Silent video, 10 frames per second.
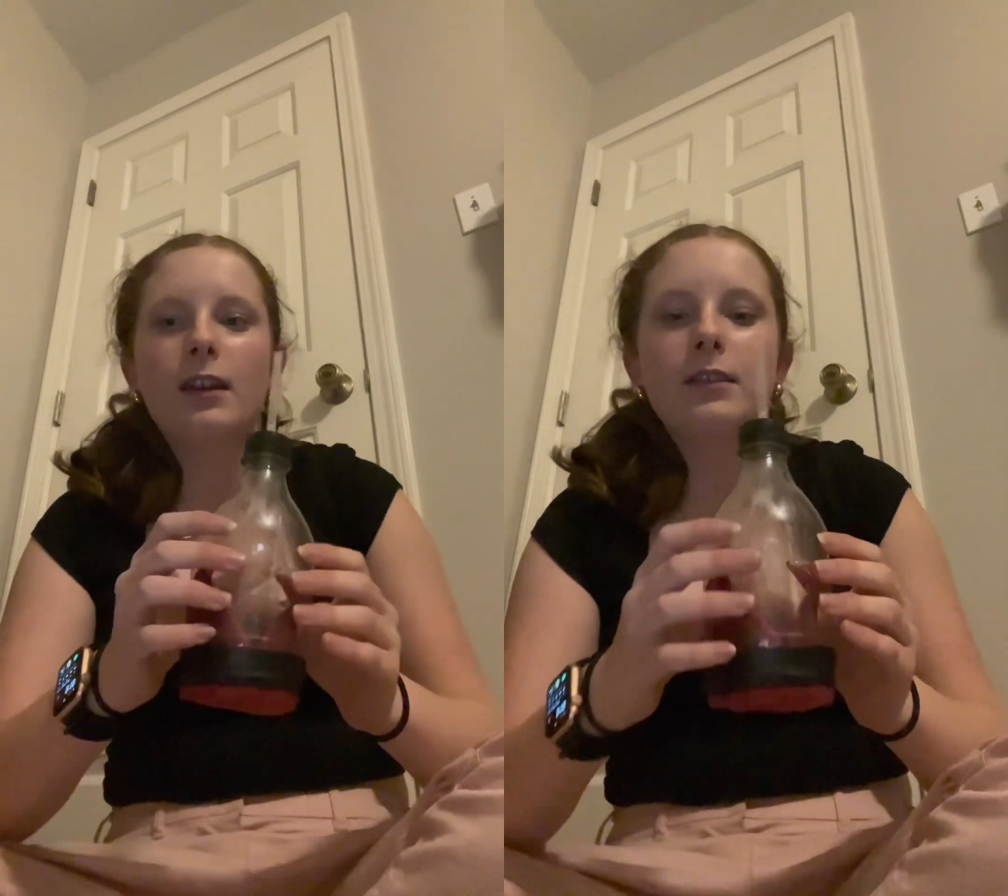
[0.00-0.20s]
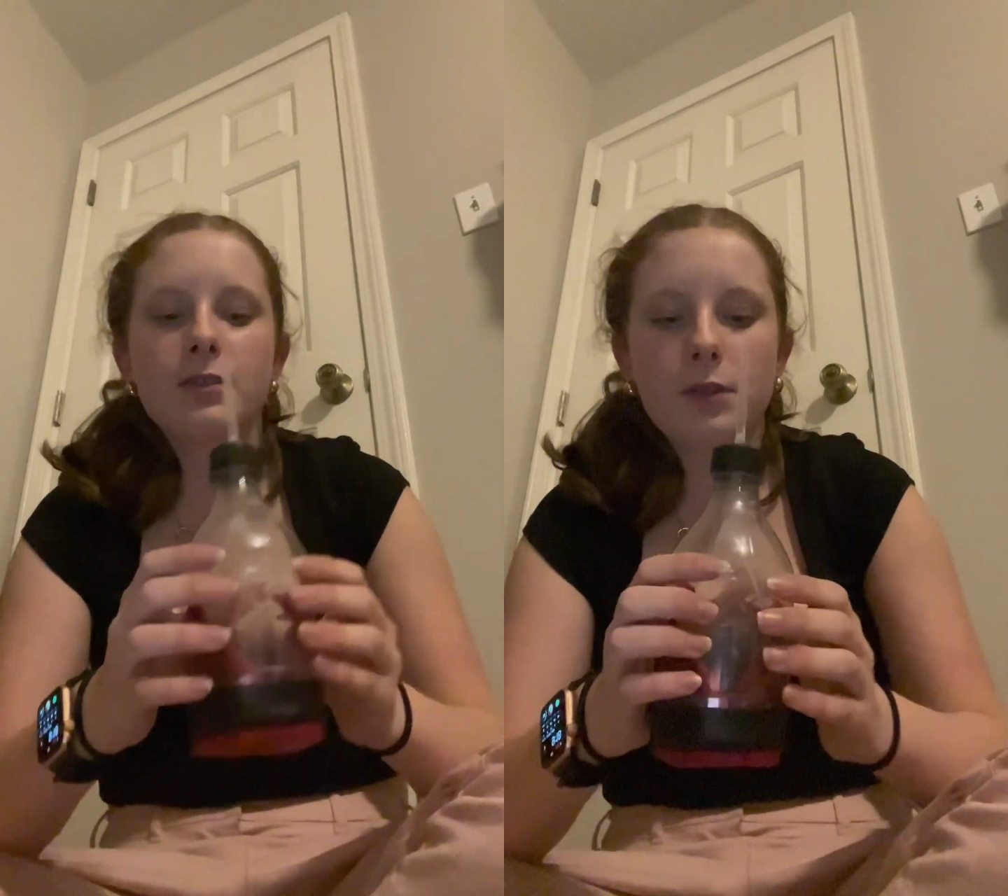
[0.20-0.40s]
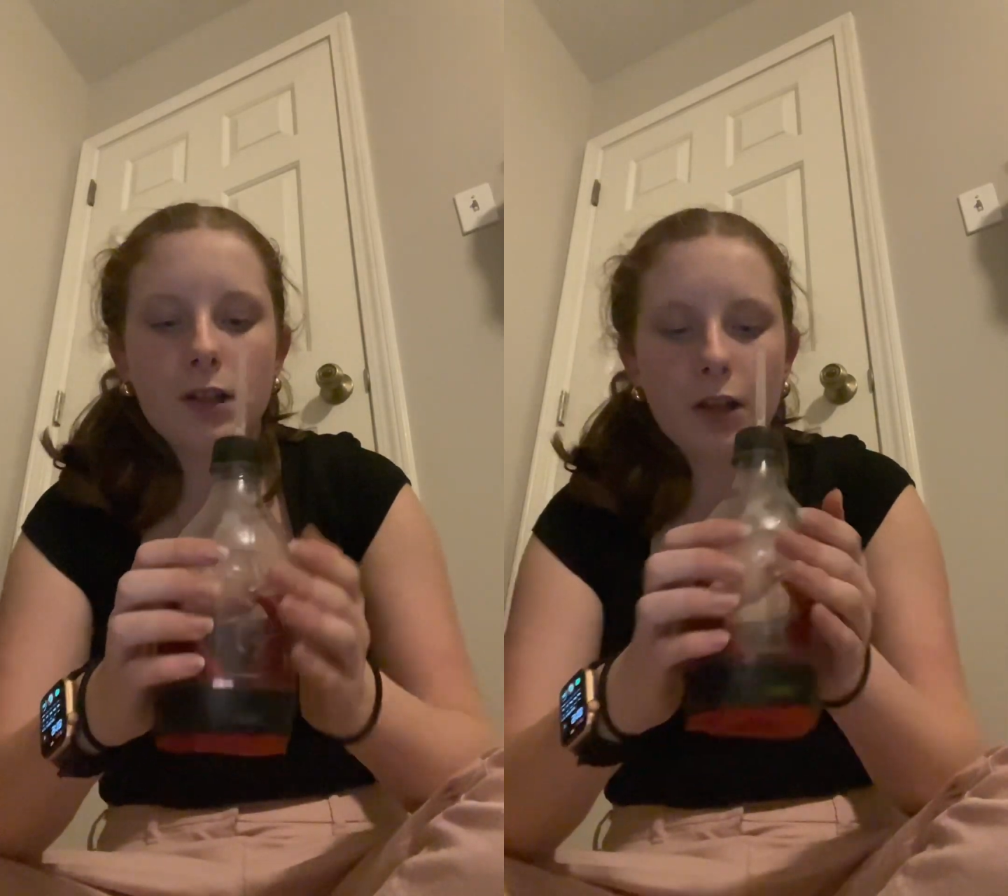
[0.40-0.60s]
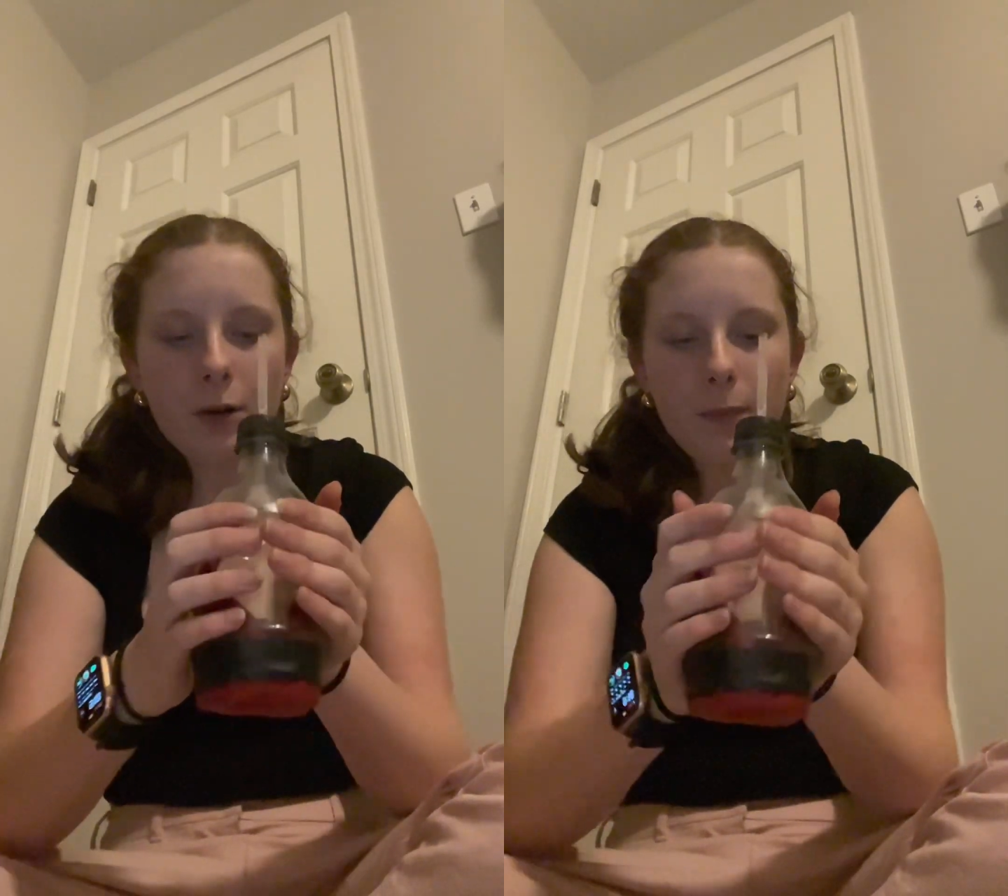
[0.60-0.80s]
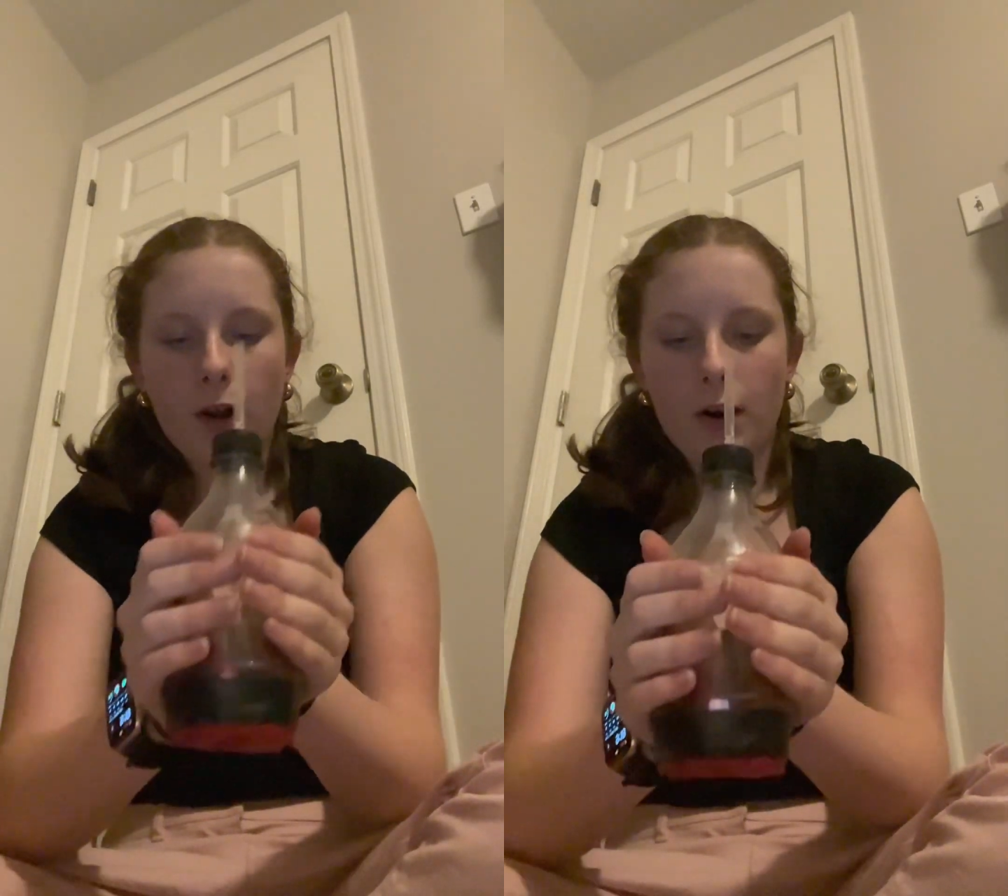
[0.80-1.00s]
So the clear
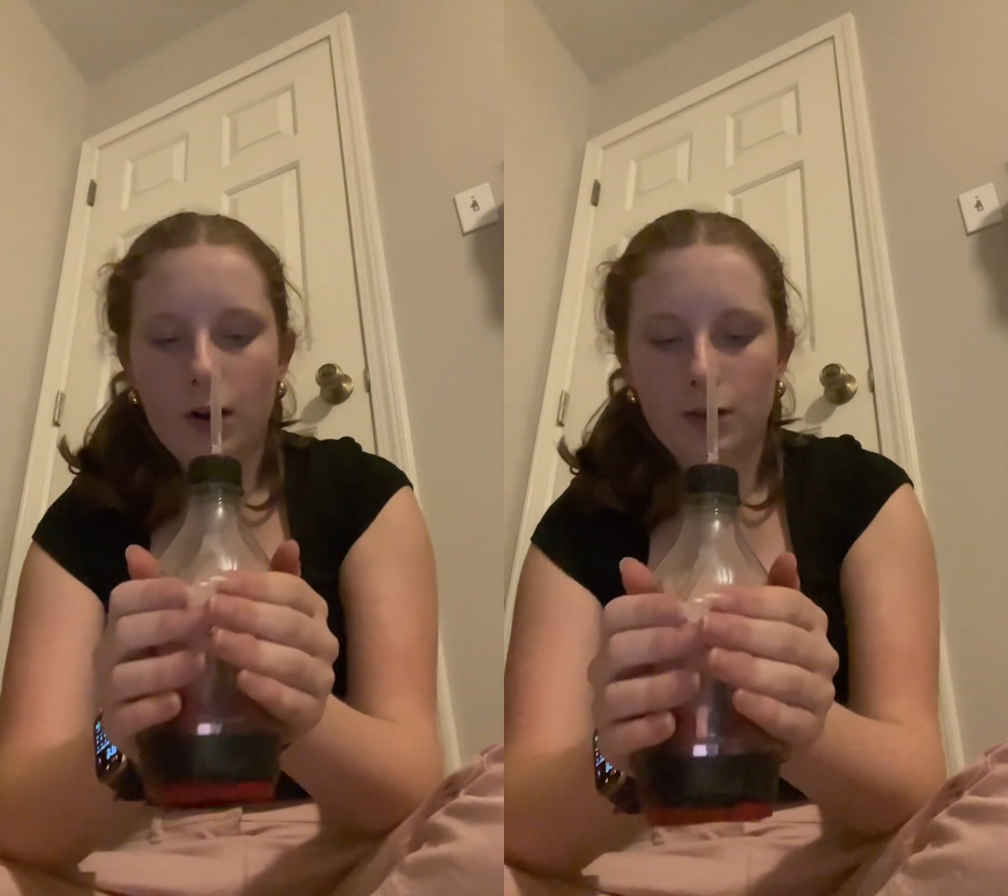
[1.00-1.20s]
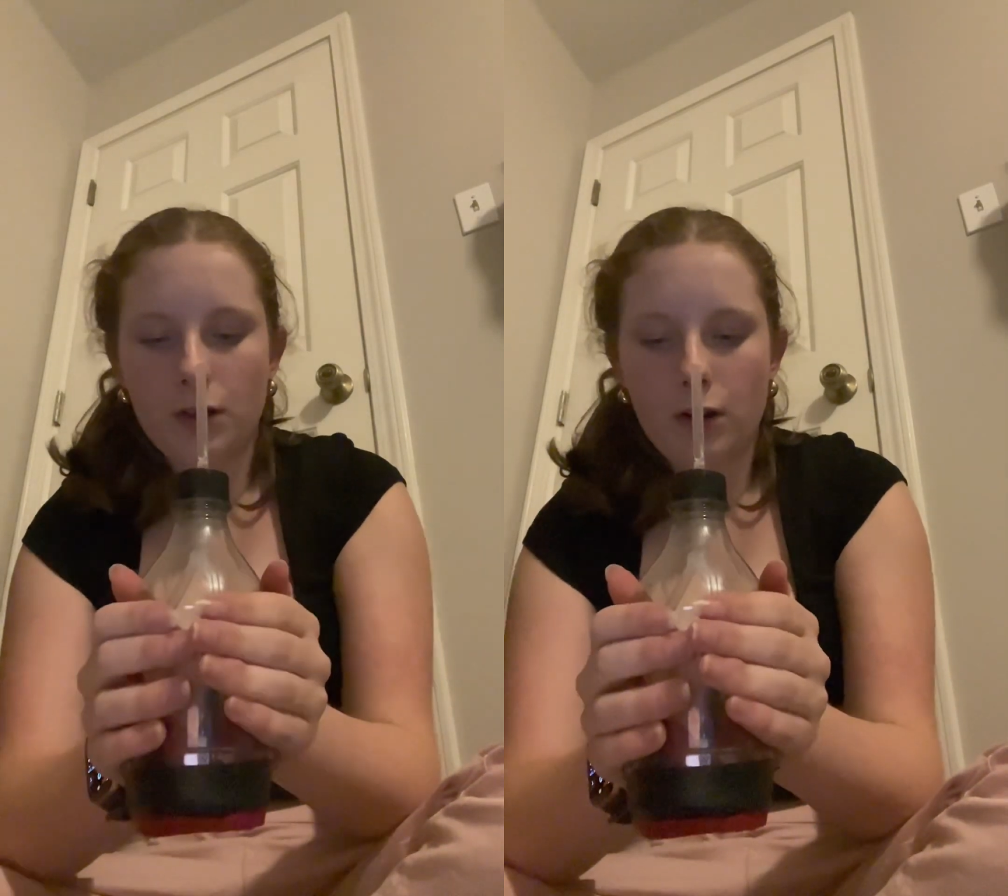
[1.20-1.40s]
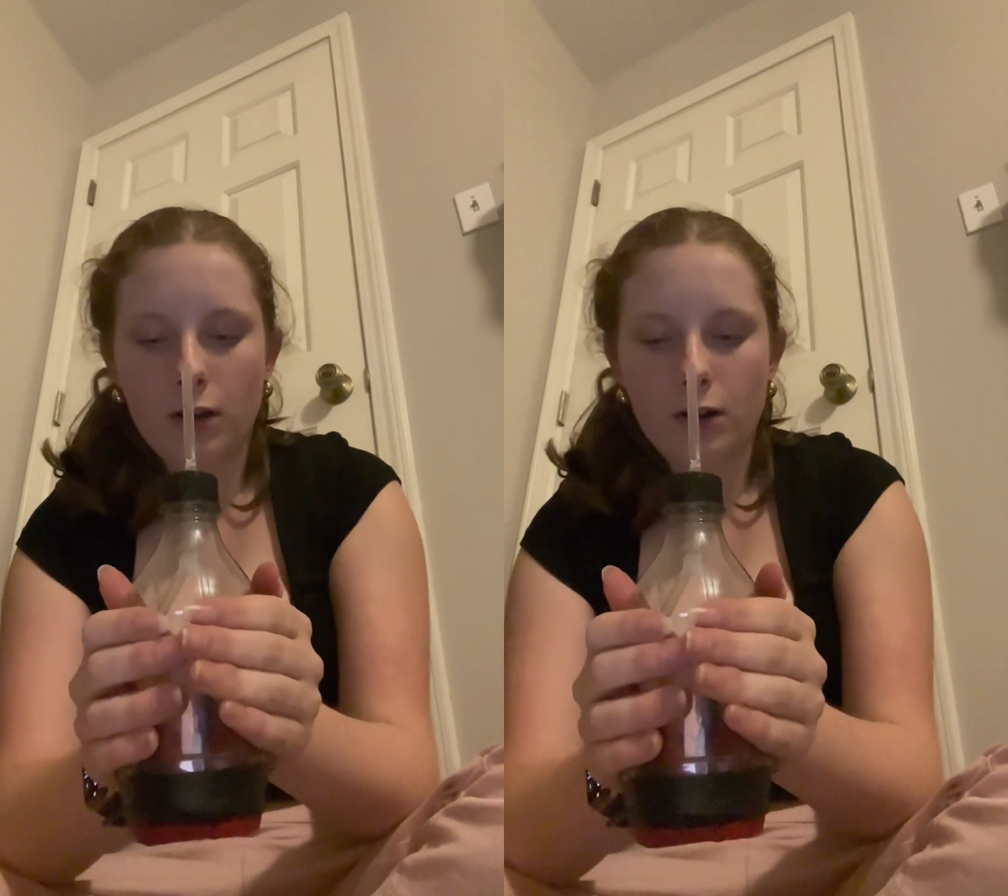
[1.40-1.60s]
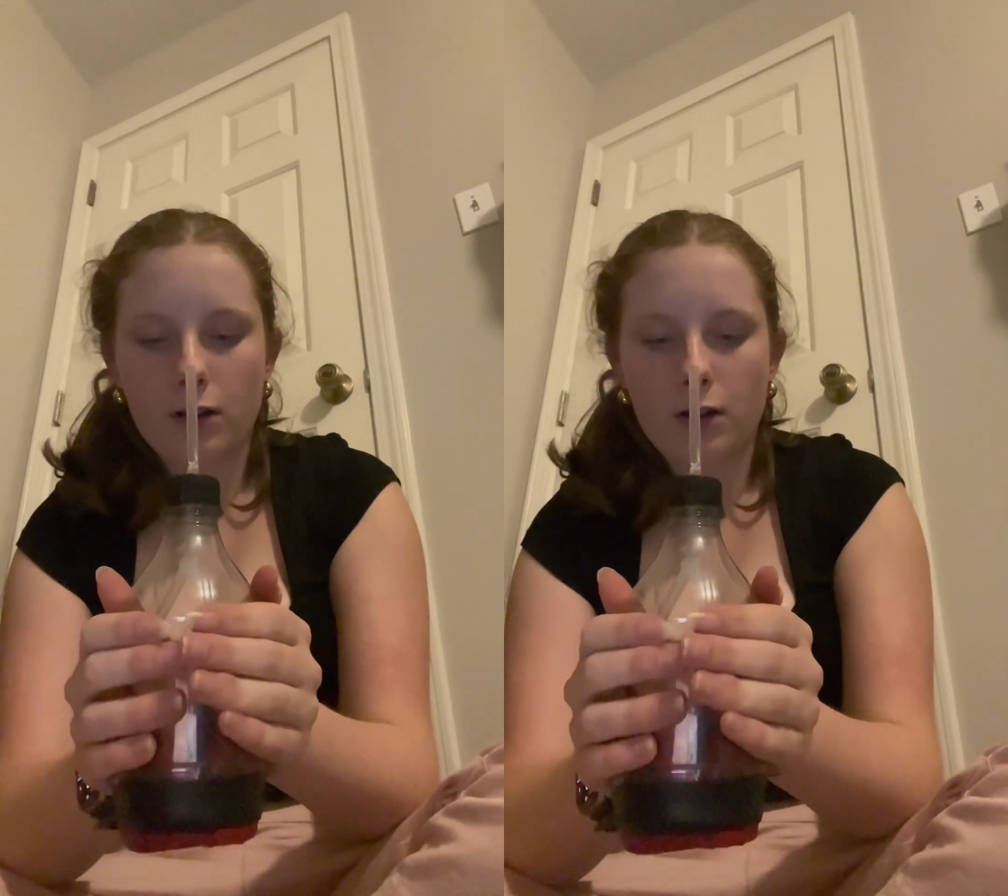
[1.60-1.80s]
part around